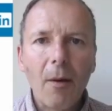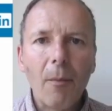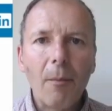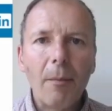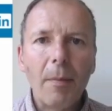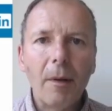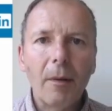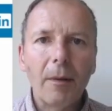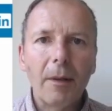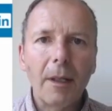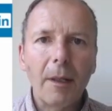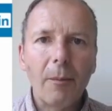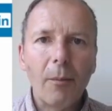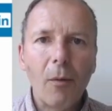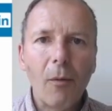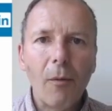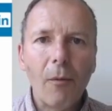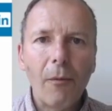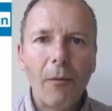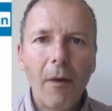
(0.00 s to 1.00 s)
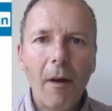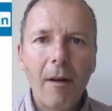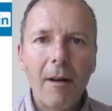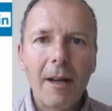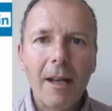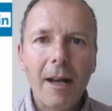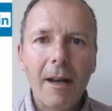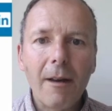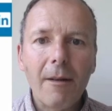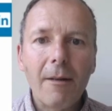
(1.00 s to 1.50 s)
building a
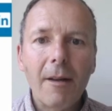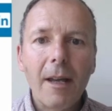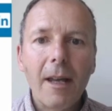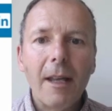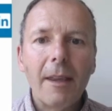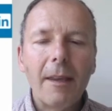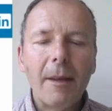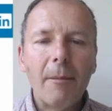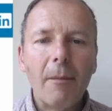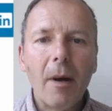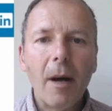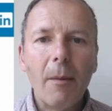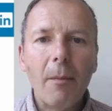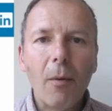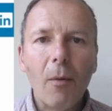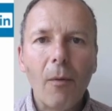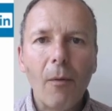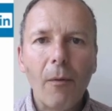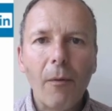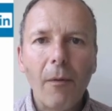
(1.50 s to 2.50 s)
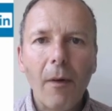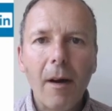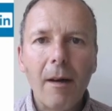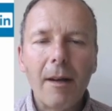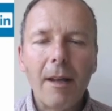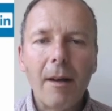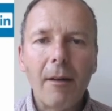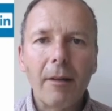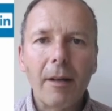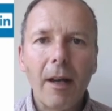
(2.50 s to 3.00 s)
portfolio, then my portfolio
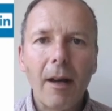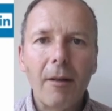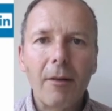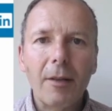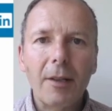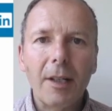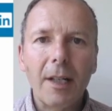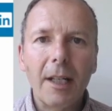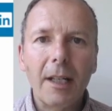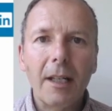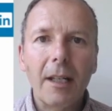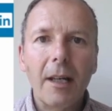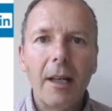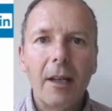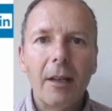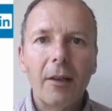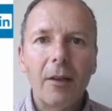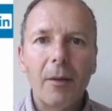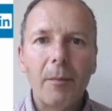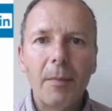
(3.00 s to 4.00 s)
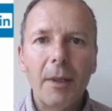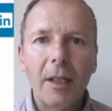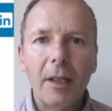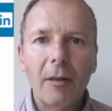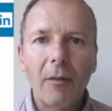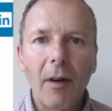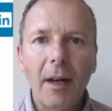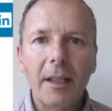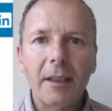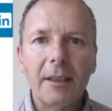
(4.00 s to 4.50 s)
coaching could be a
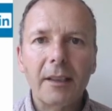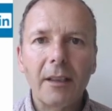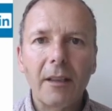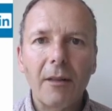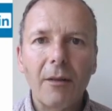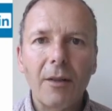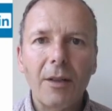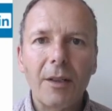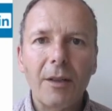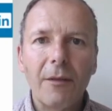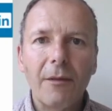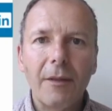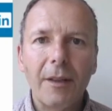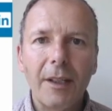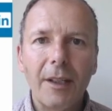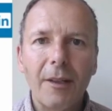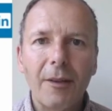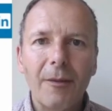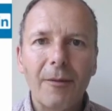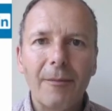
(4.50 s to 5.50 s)
great solution for you.